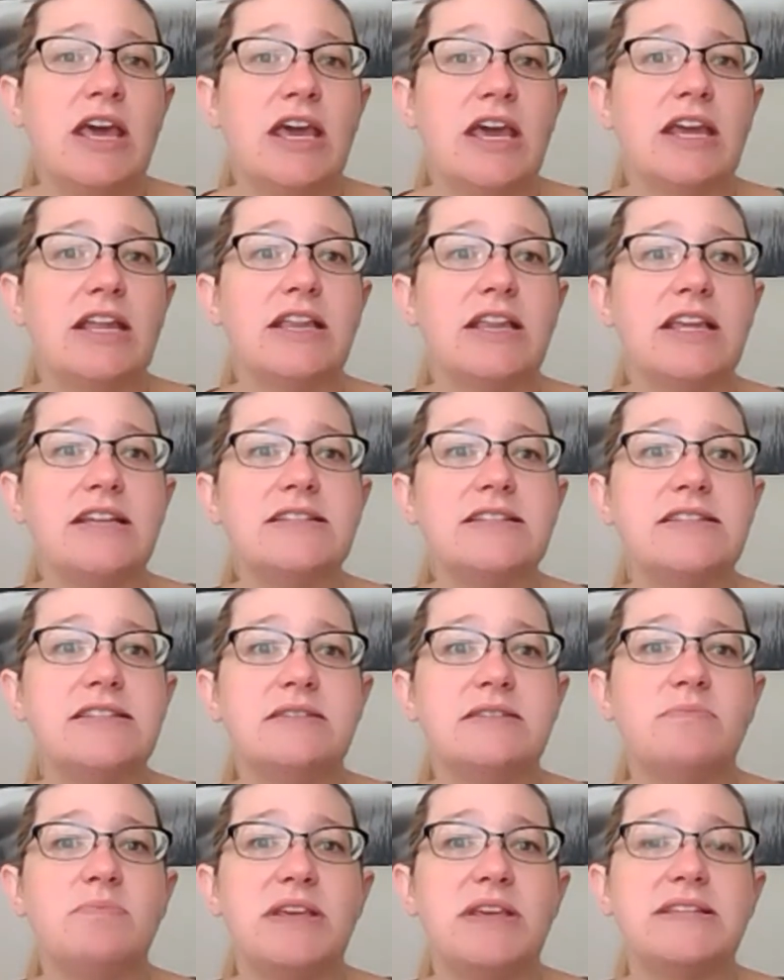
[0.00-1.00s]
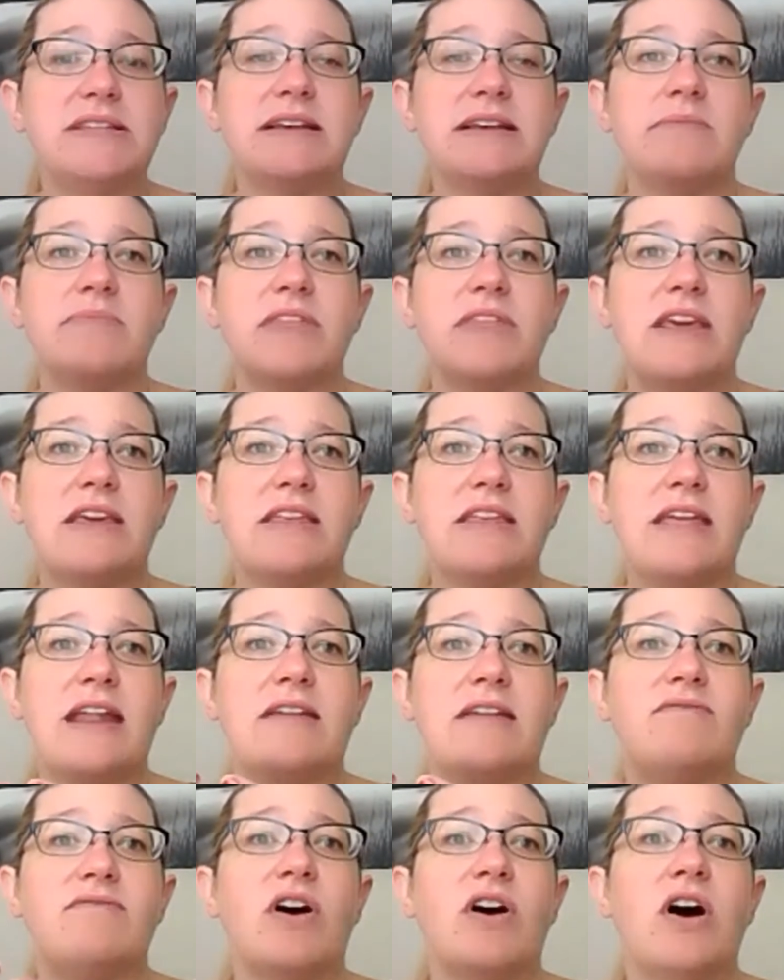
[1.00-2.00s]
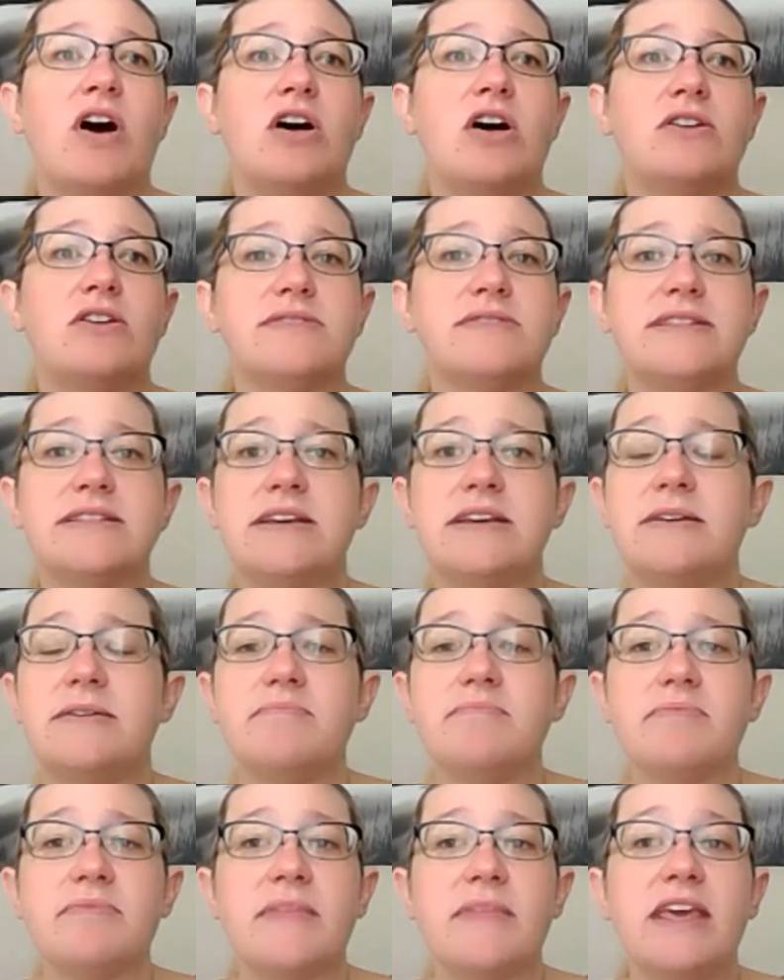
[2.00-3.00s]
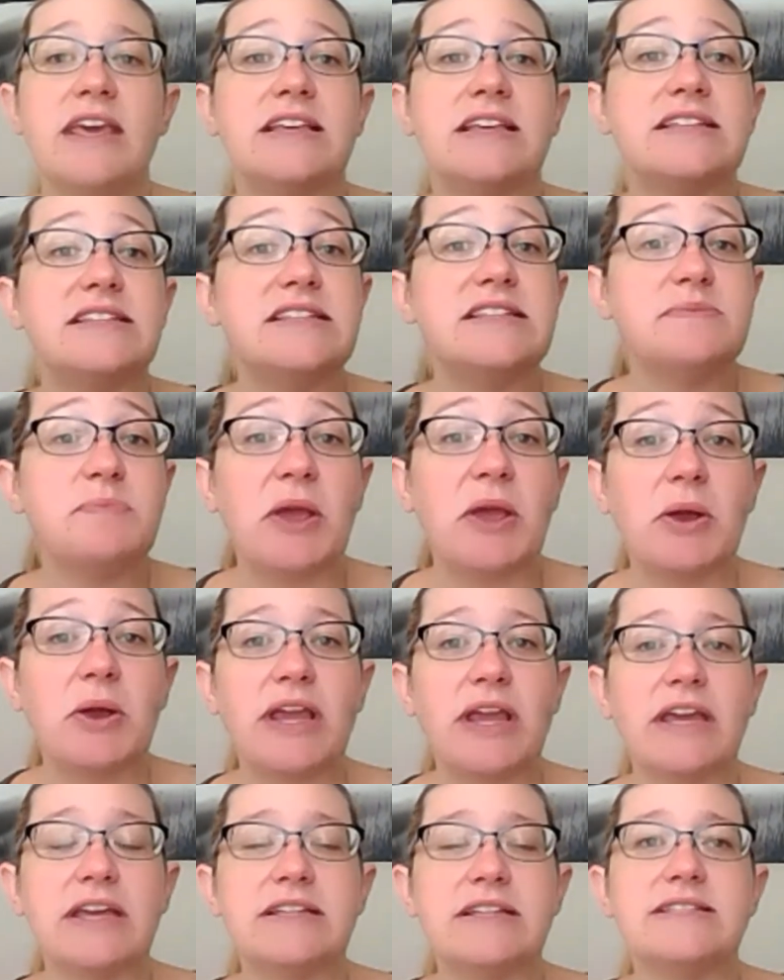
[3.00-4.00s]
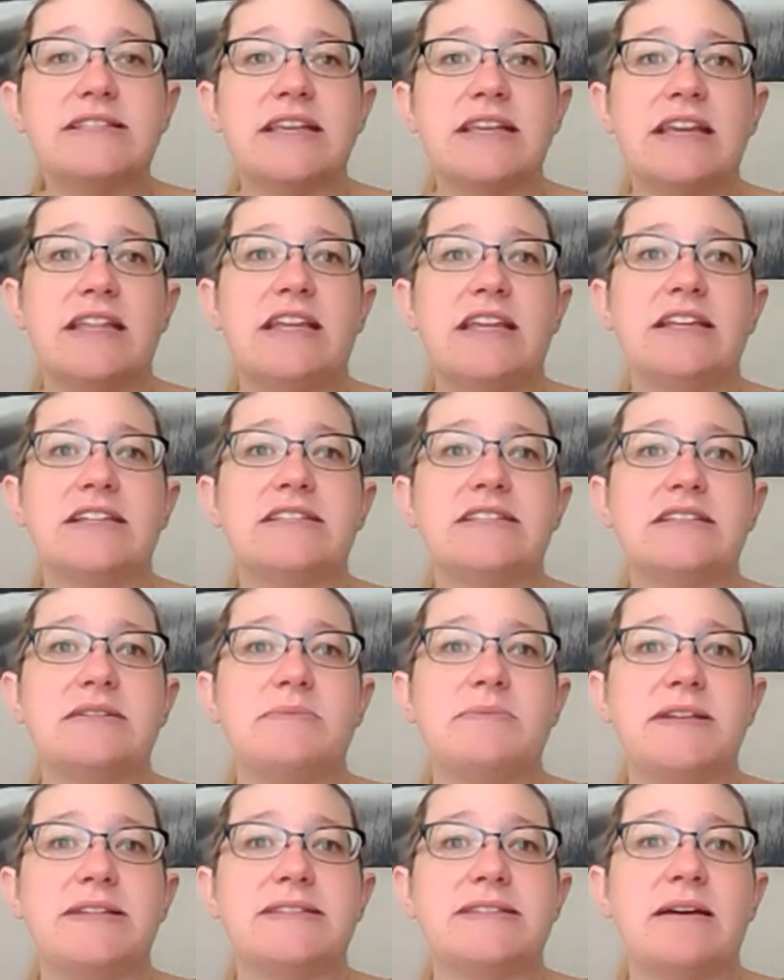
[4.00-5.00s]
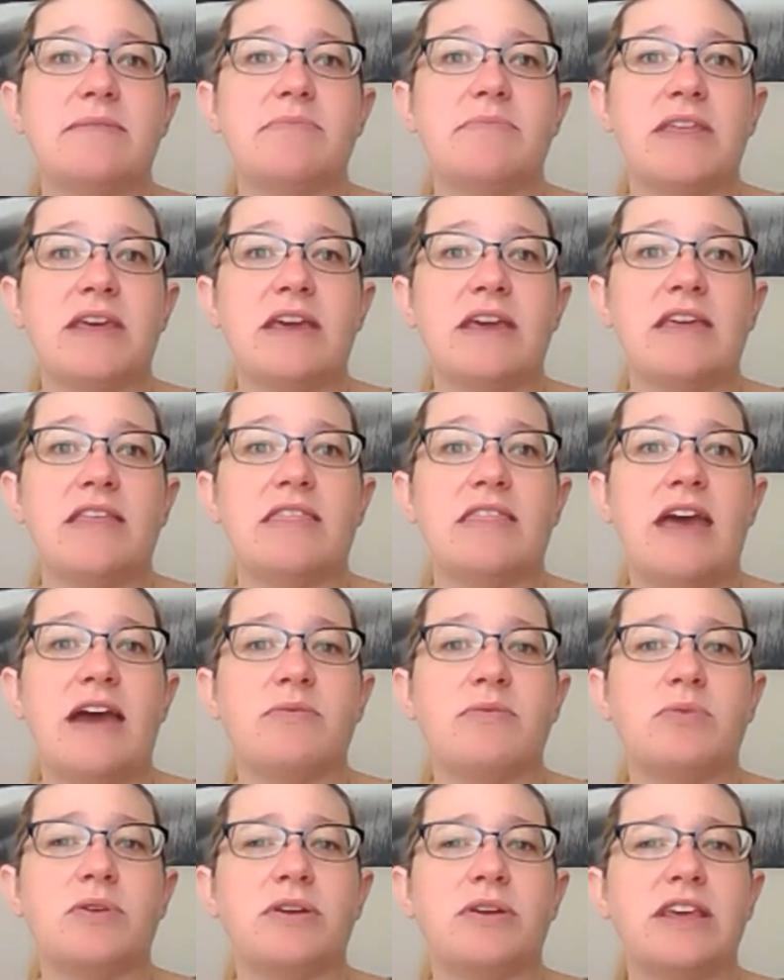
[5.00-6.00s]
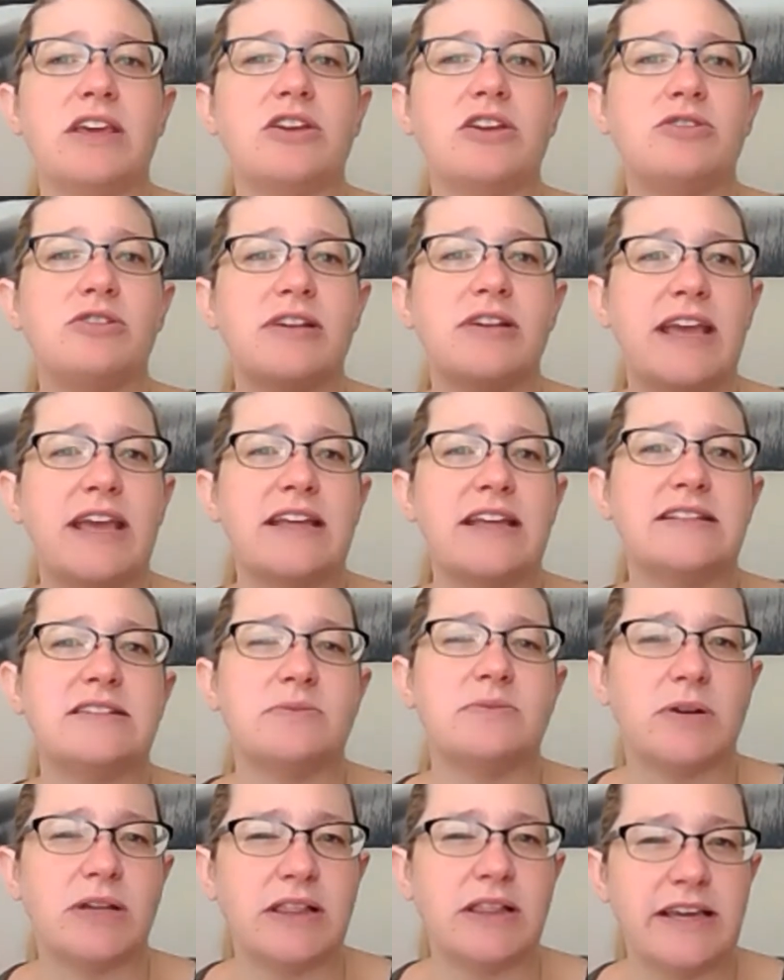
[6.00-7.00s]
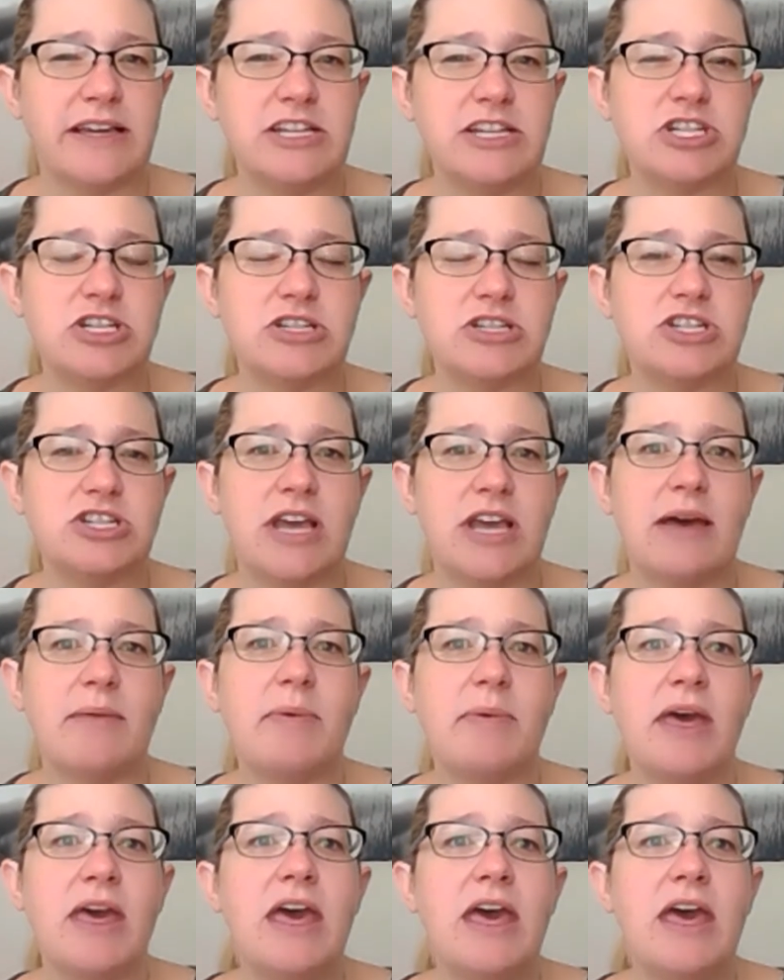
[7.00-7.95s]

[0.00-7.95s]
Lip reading: It needs to be something that involves experience. It needs to be something that really creates a relationship.